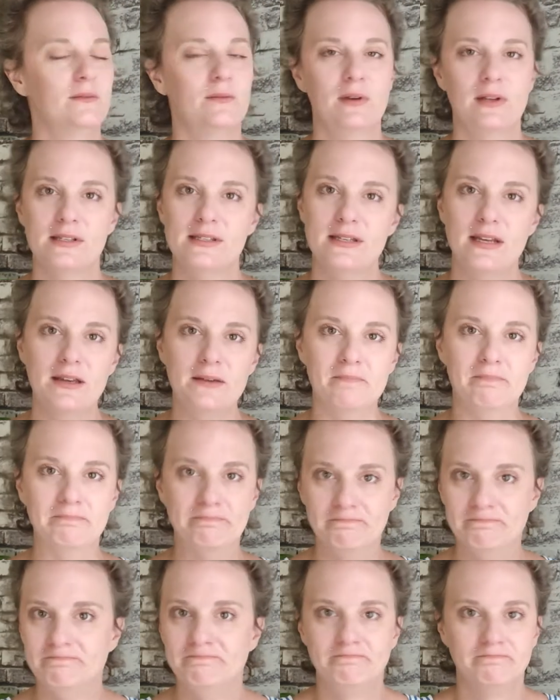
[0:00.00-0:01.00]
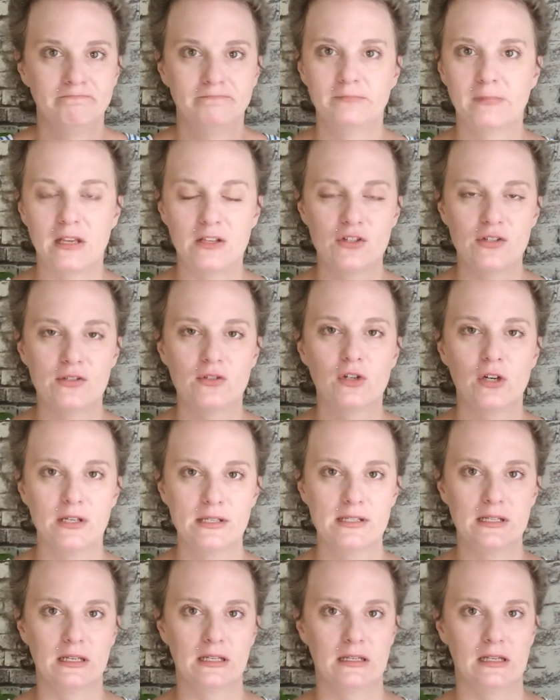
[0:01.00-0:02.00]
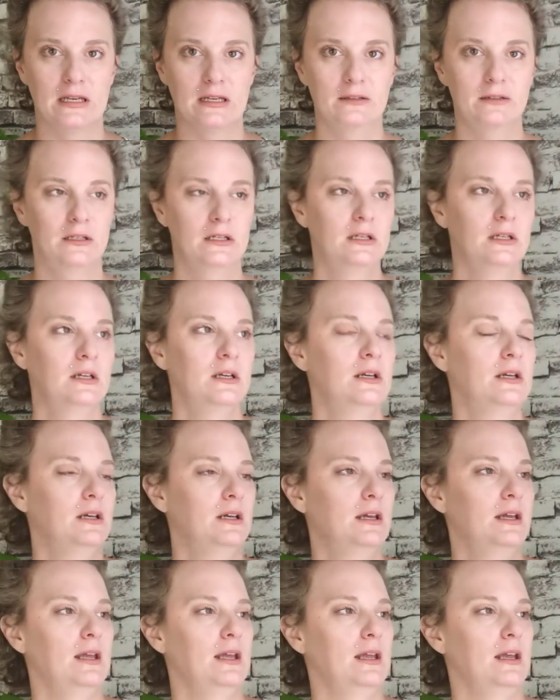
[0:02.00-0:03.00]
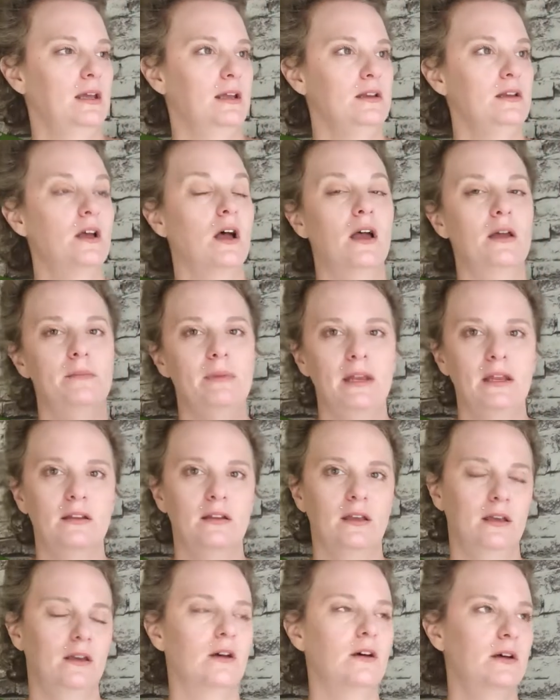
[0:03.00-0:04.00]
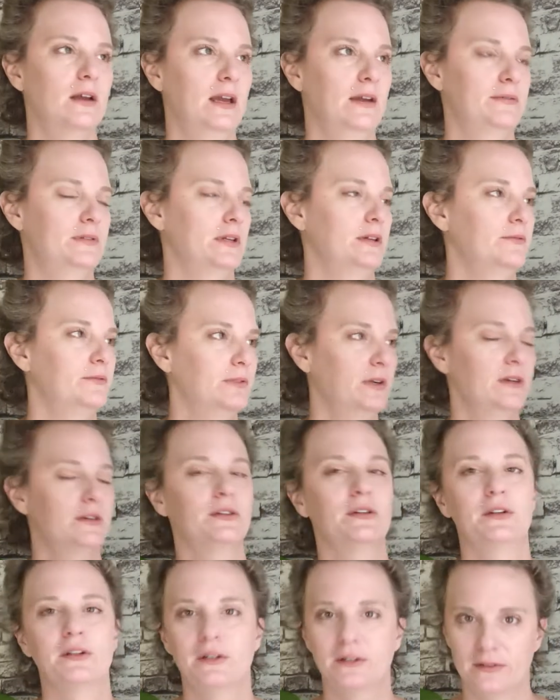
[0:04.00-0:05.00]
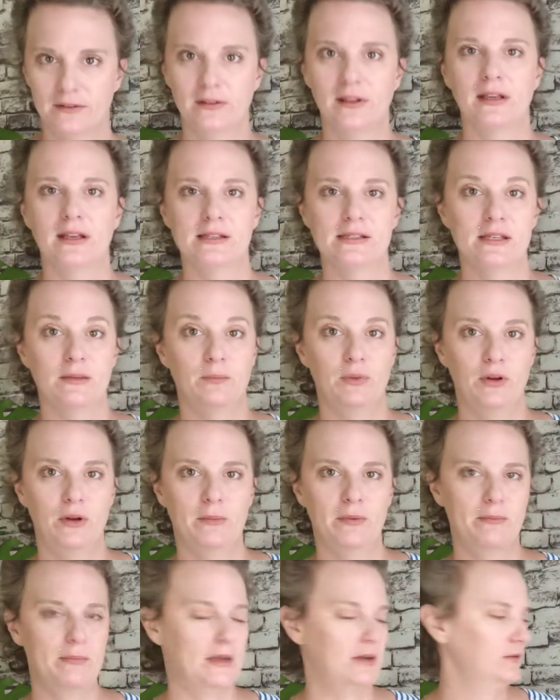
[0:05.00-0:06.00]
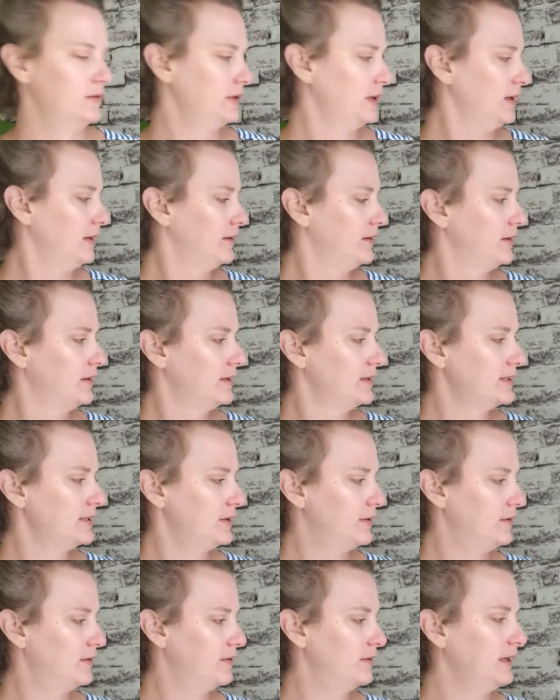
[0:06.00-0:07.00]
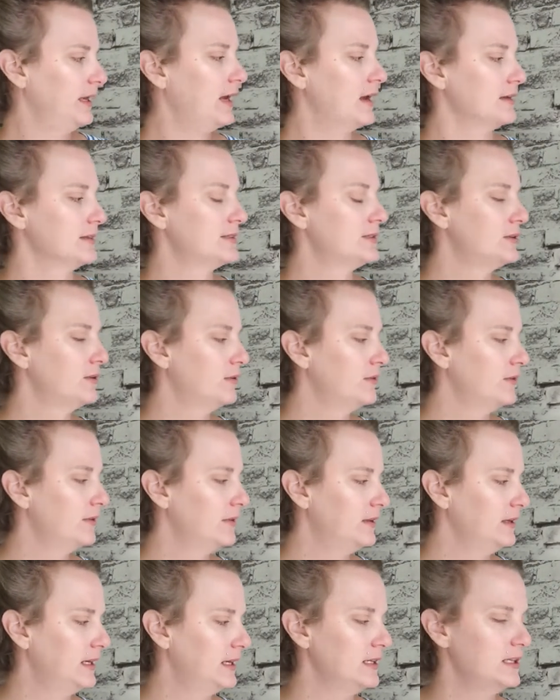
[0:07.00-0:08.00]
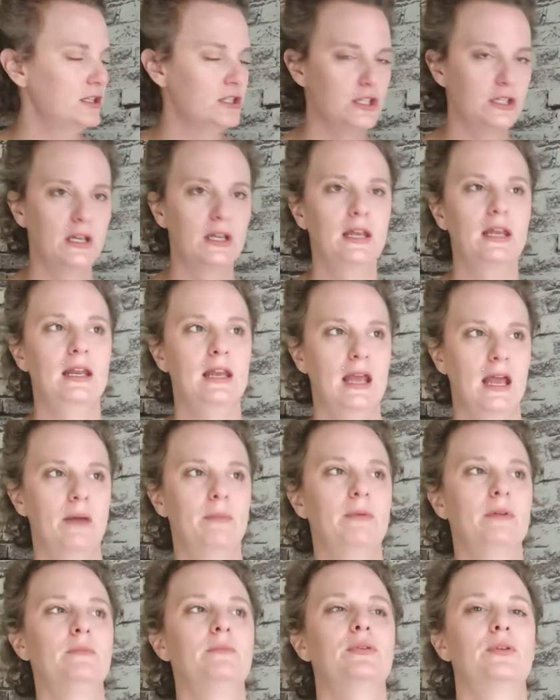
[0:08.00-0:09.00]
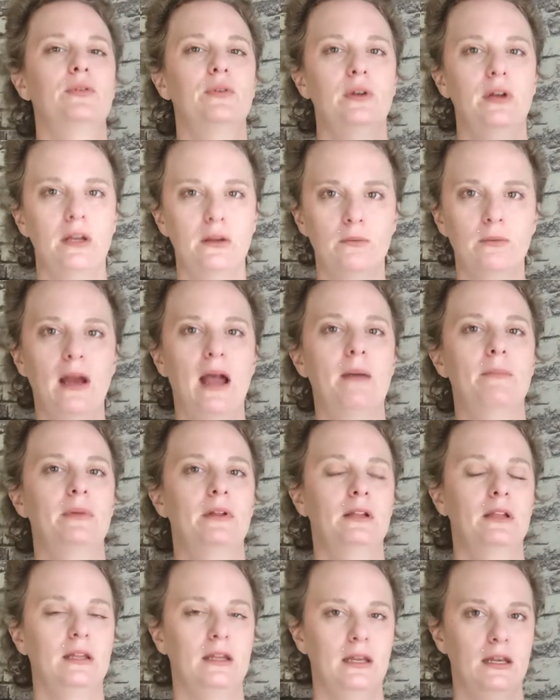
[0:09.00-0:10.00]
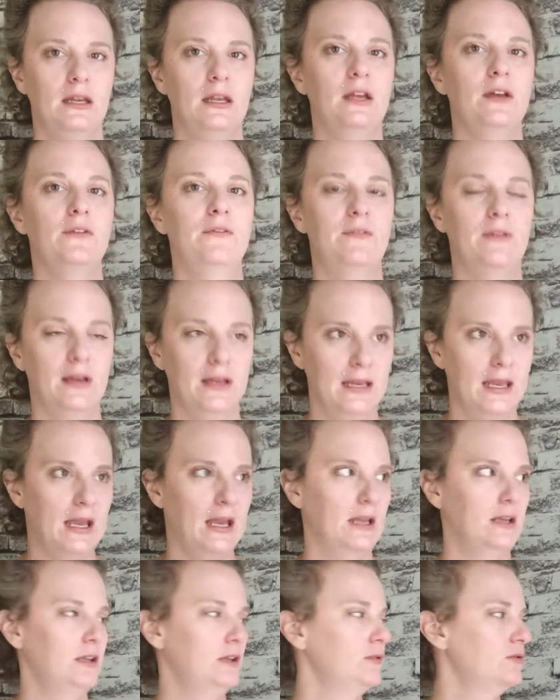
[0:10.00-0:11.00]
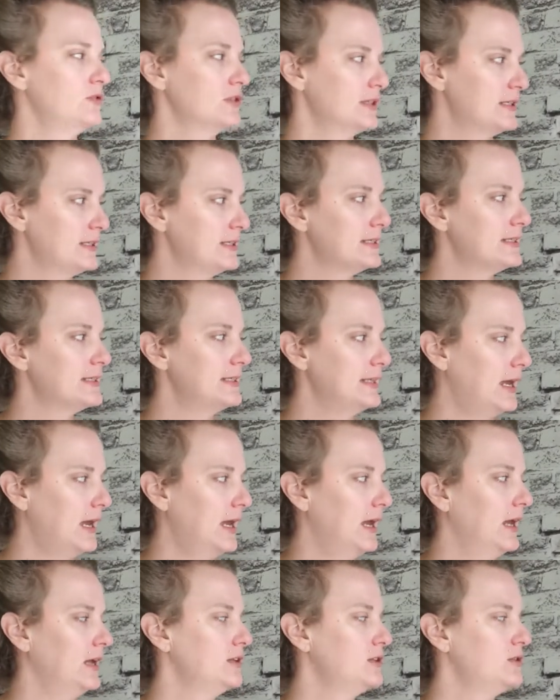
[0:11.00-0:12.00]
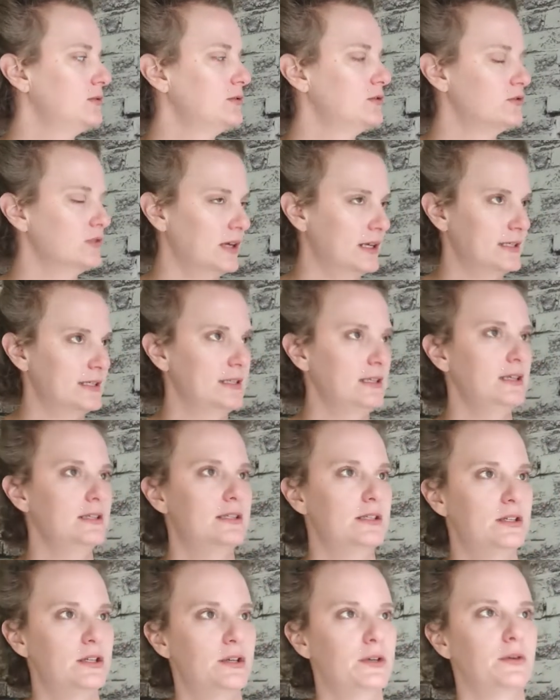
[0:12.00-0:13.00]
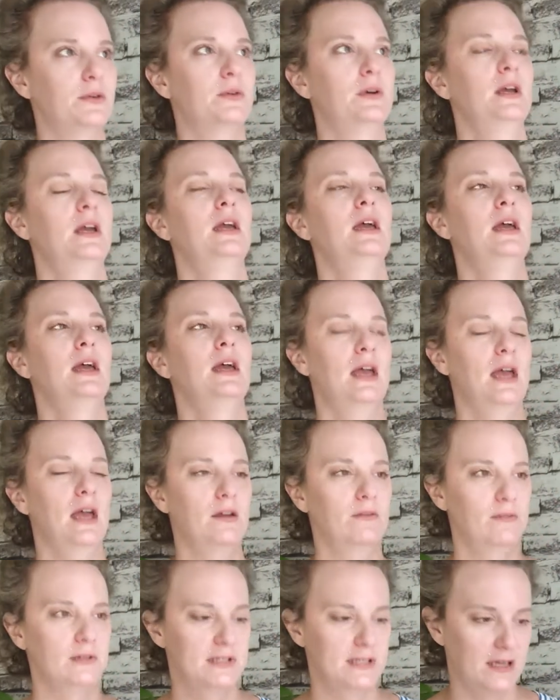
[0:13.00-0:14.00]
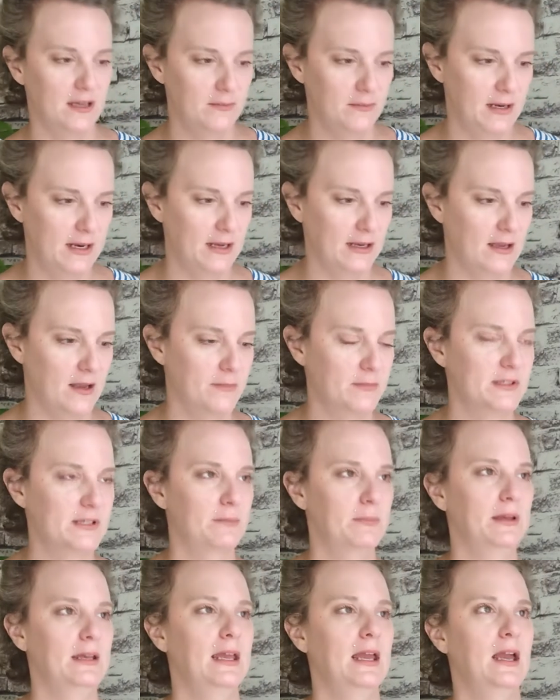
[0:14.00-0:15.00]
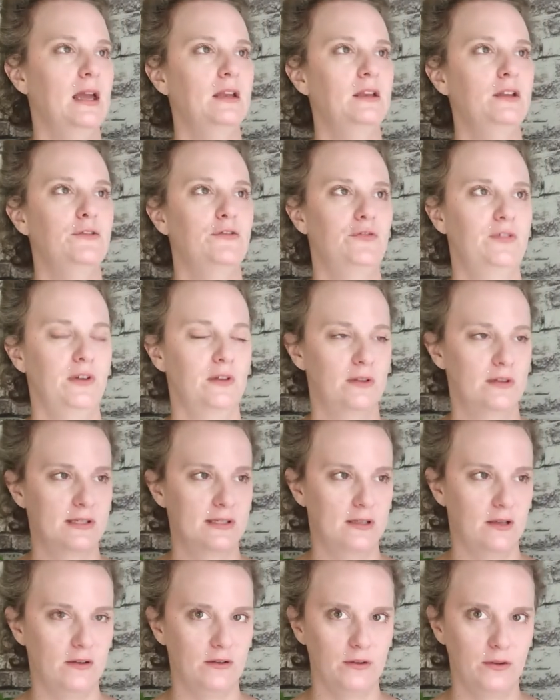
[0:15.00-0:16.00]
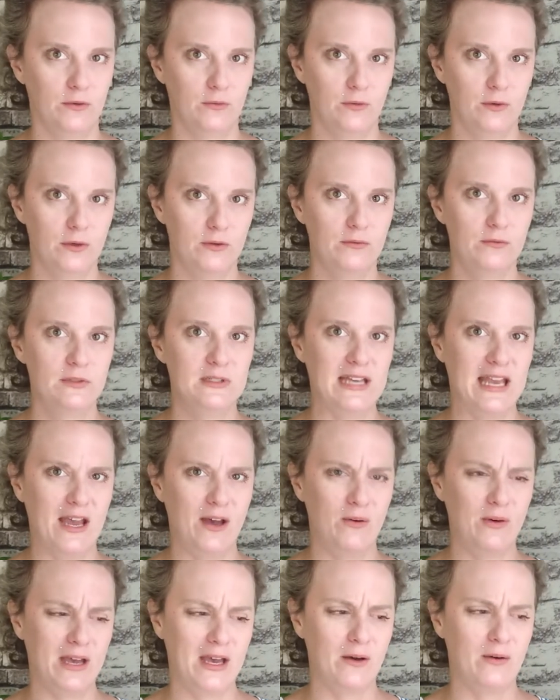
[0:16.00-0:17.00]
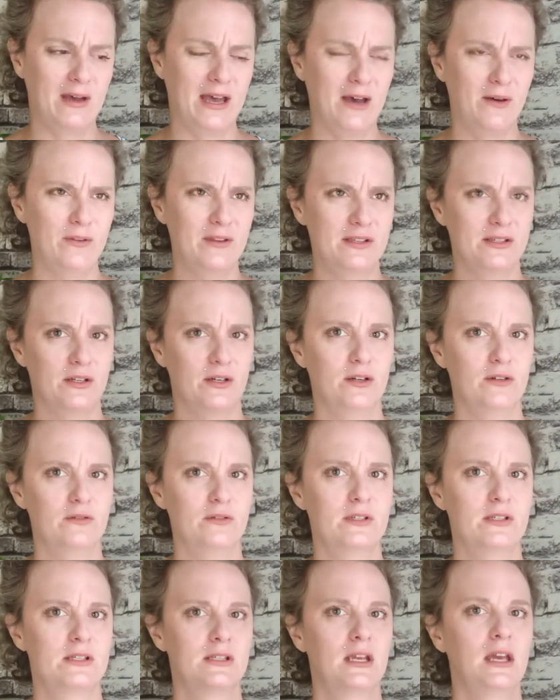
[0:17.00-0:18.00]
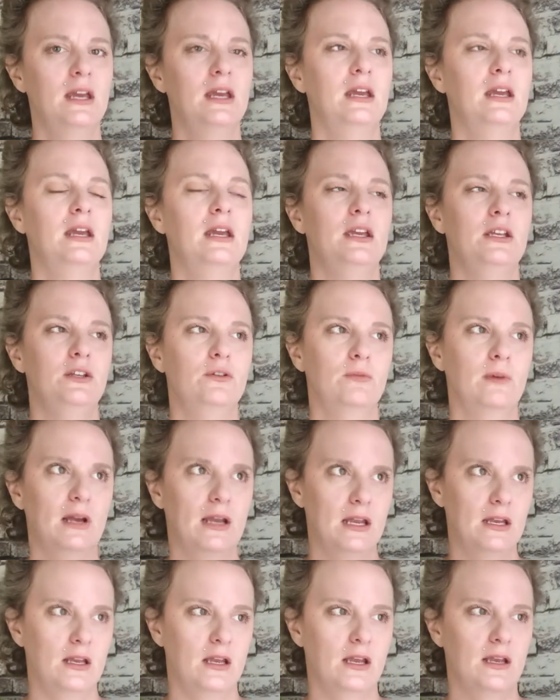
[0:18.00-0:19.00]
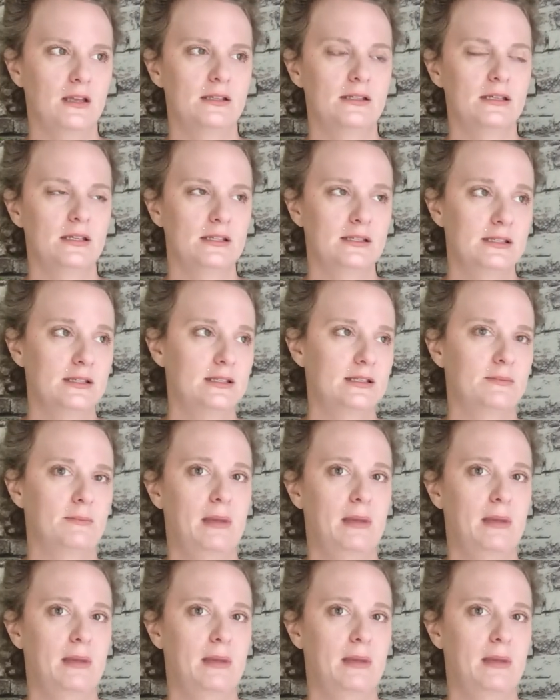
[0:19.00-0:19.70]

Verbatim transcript: when it's time and just trusting in that and not being like, oh, I have to unfriend her. Like I said, put up a boundary. So, yeah, so the conditioning can happen pretty rapidly if, again, you just decide to address these two. Every time it comes up again, you feel the salt in the wound. Ow, ow, ow, this hurts. You recognize, is this